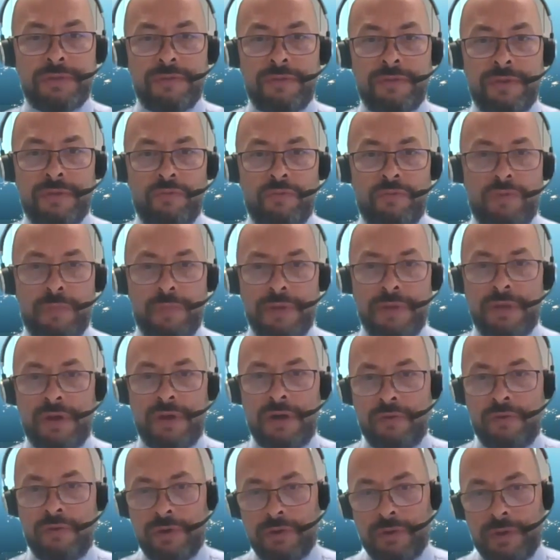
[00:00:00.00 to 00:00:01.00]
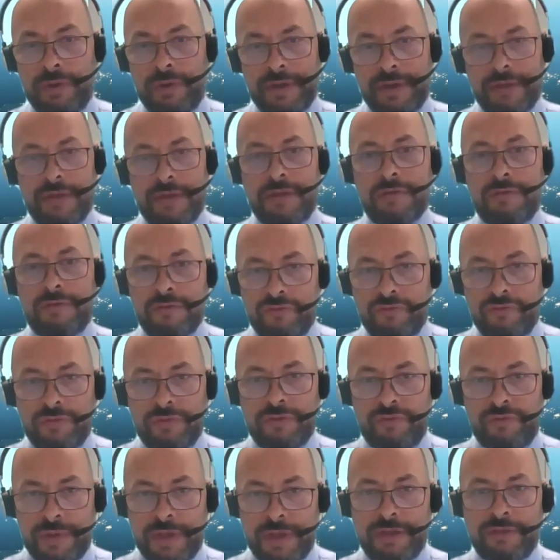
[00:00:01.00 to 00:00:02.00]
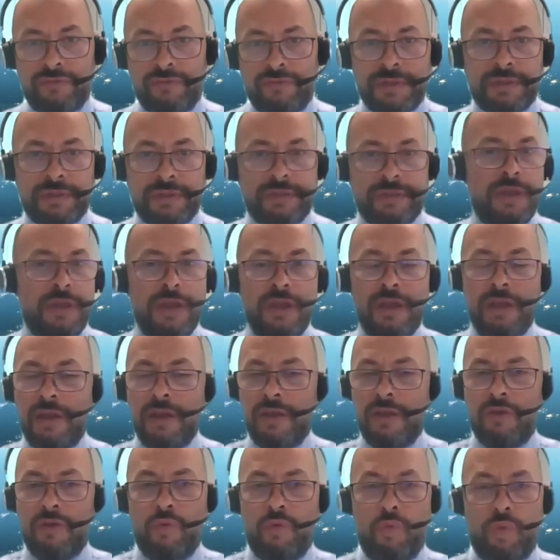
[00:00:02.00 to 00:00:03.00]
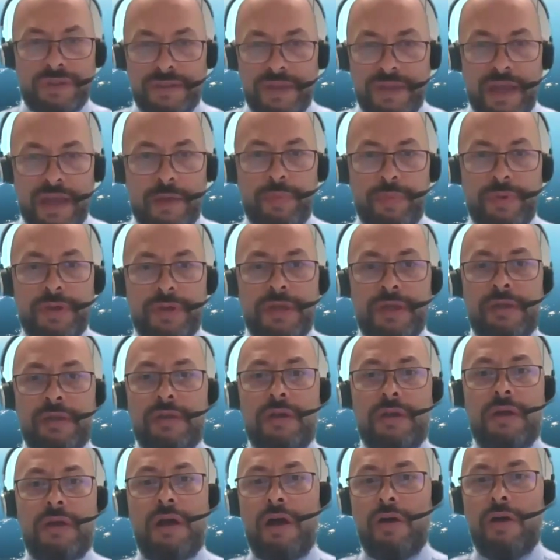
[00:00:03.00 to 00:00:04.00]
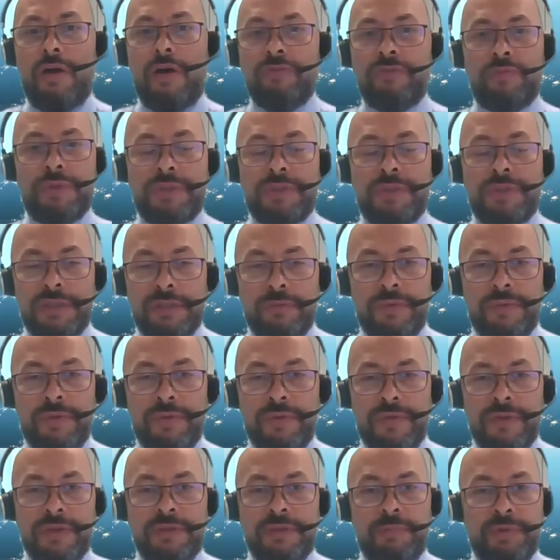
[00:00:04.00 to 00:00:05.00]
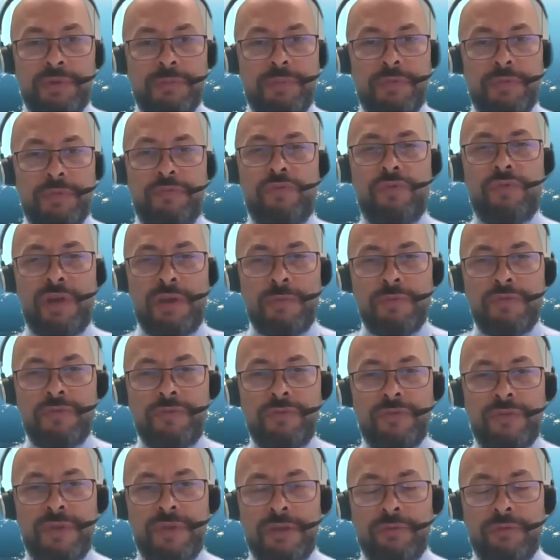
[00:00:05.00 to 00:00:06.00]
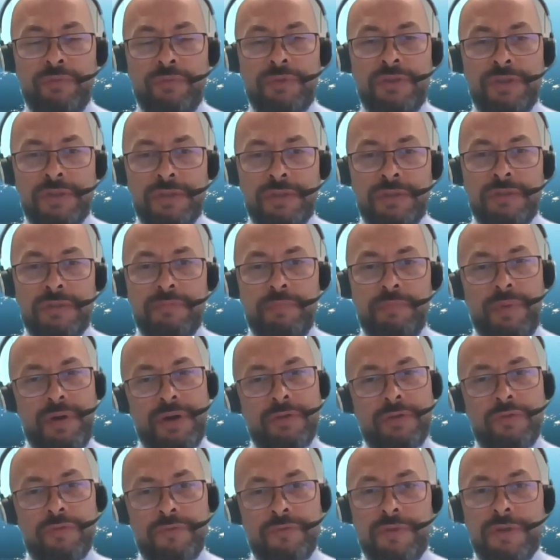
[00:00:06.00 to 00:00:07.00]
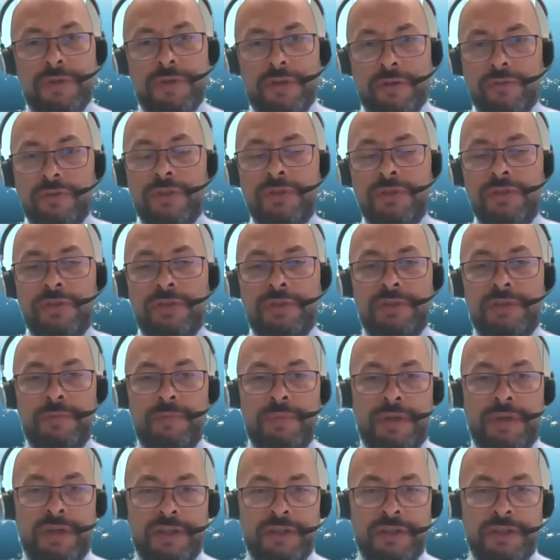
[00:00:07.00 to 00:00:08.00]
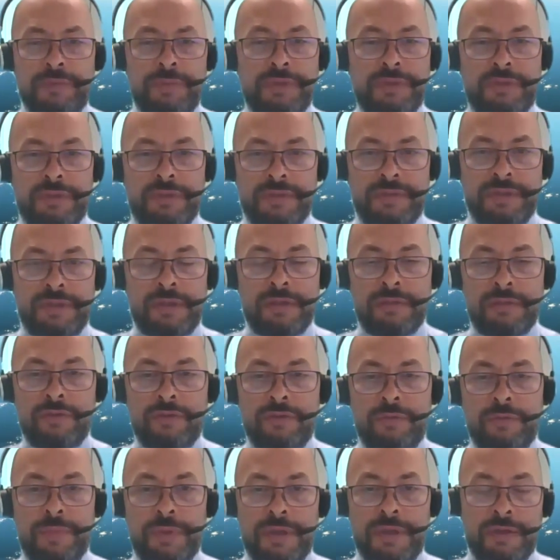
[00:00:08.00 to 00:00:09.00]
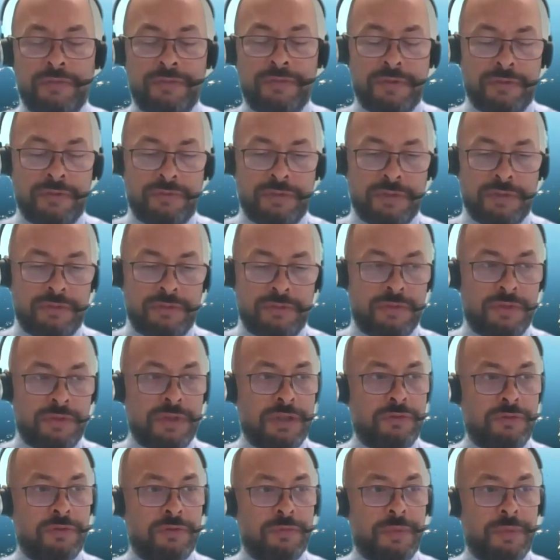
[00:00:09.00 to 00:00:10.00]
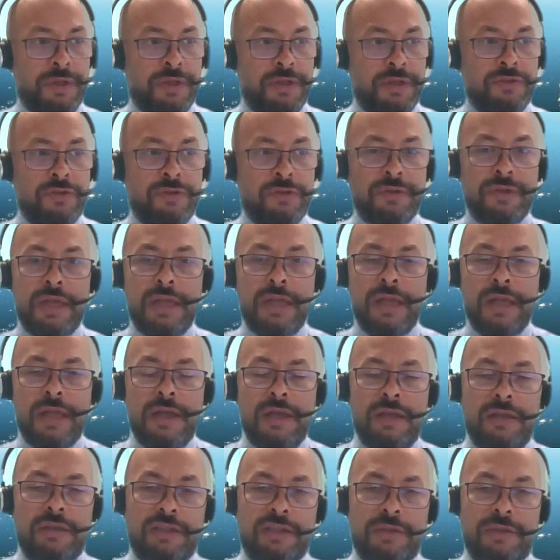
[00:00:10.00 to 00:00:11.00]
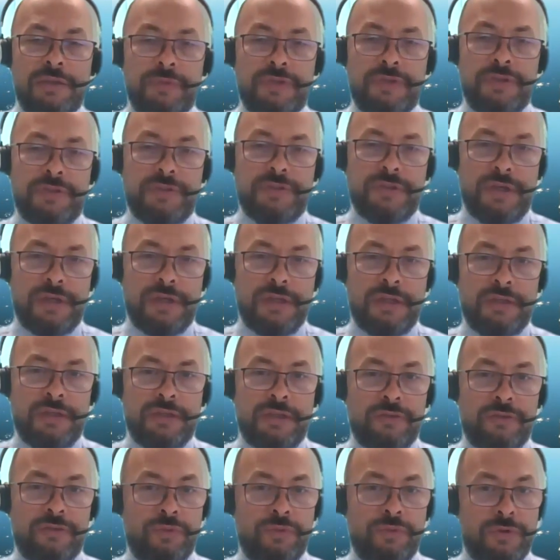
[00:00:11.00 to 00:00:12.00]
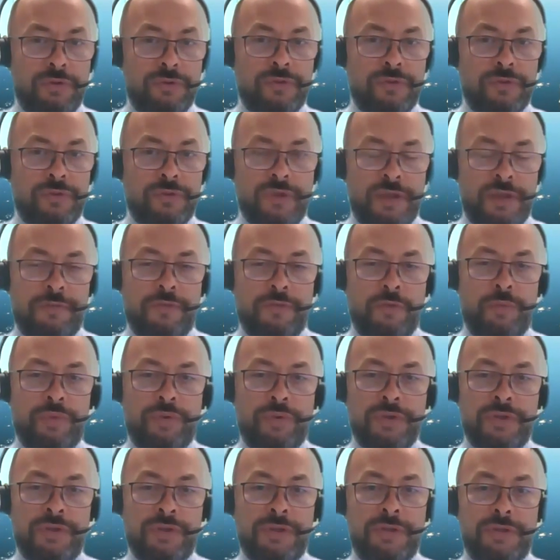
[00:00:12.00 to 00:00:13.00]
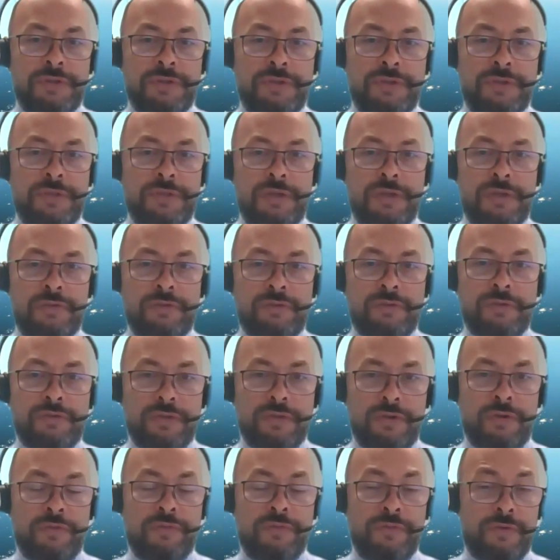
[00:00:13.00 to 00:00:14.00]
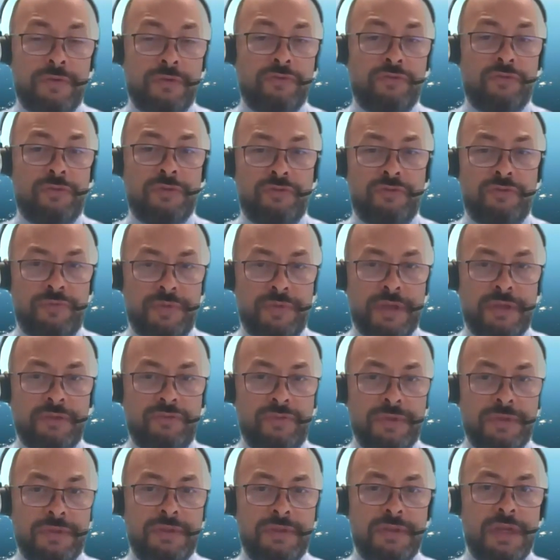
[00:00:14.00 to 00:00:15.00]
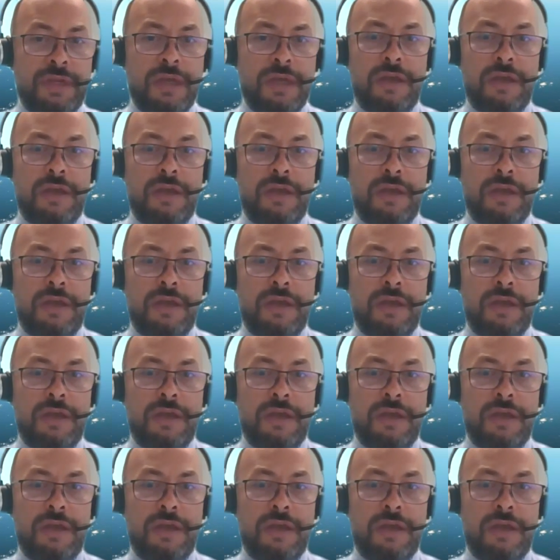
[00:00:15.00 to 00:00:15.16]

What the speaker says: to the webinar. When you had uncontrolled reentries, what's happening, how do we deal with this? But before I move to that, which is part of the contingency management, the second topic of interest to the network manager, let me just highlight that we also have operational scenarios of controlled reentries.